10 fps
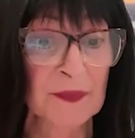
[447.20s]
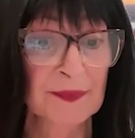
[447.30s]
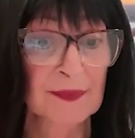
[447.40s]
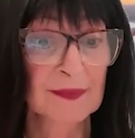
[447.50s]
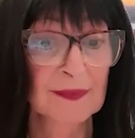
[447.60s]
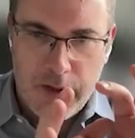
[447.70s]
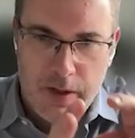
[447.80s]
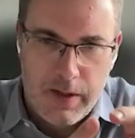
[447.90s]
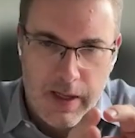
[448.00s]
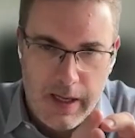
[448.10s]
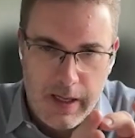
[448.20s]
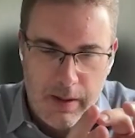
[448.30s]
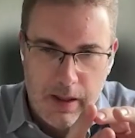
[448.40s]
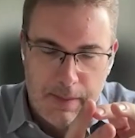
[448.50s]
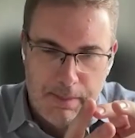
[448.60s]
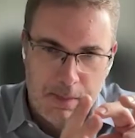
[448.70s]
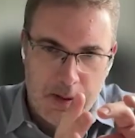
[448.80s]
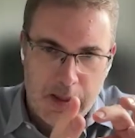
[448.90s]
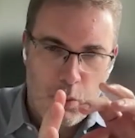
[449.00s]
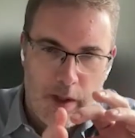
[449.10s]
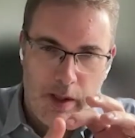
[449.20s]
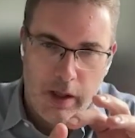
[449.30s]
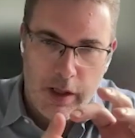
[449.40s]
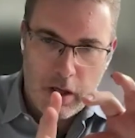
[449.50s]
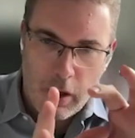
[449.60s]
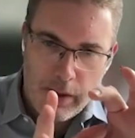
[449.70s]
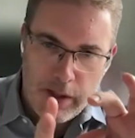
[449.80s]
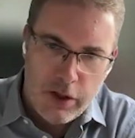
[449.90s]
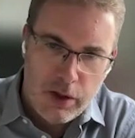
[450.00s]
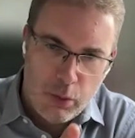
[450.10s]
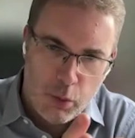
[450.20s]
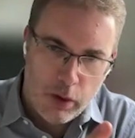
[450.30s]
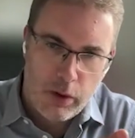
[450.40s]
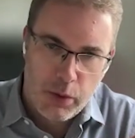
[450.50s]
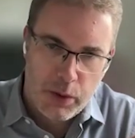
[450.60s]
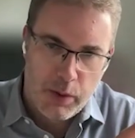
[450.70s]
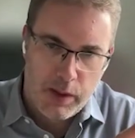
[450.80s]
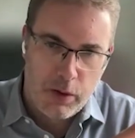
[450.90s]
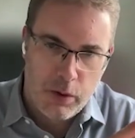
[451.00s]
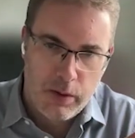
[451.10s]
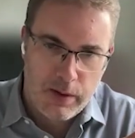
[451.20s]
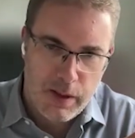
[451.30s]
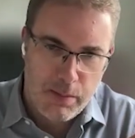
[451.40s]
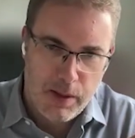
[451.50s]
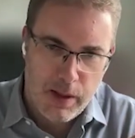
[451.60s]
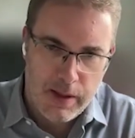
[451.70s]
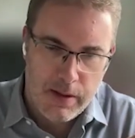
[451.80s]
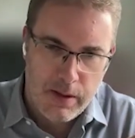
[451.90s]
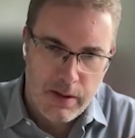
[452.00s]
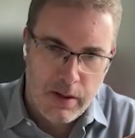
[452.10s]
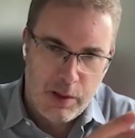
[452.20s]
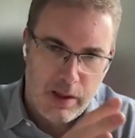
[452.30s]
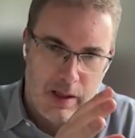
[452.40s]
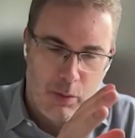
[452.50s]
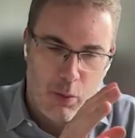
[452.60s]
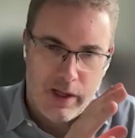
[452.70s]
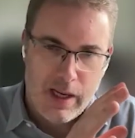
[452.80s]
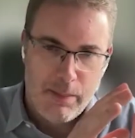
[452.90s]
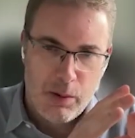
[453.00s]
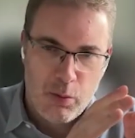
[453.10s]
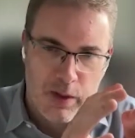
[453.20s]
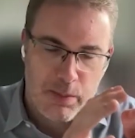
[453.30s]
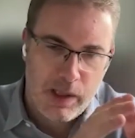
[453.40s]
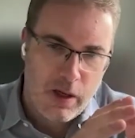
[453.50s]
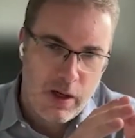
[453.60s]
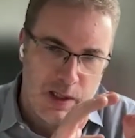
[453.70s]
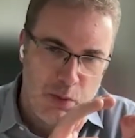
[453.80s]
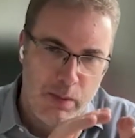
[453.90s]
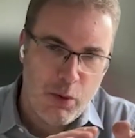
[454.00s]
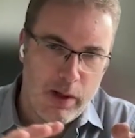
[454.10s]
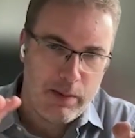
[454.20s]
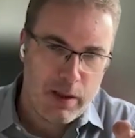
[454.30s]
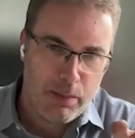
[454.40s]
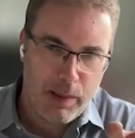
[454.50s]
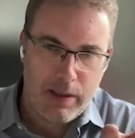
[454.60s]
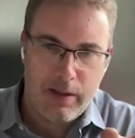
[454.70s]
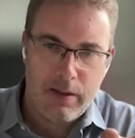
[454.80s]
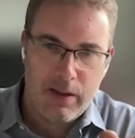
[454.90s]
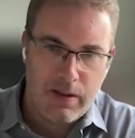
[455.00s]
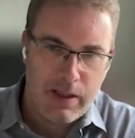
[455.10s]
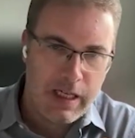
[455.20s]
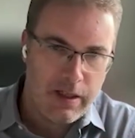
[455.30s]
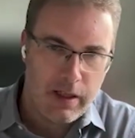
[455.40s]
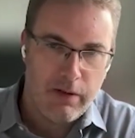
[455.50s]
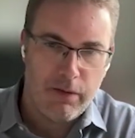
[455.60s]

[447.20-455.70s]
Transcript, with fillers: So, just to say, um, we and our initial work was with Google DeepMind, but what happened was because we were able to build this data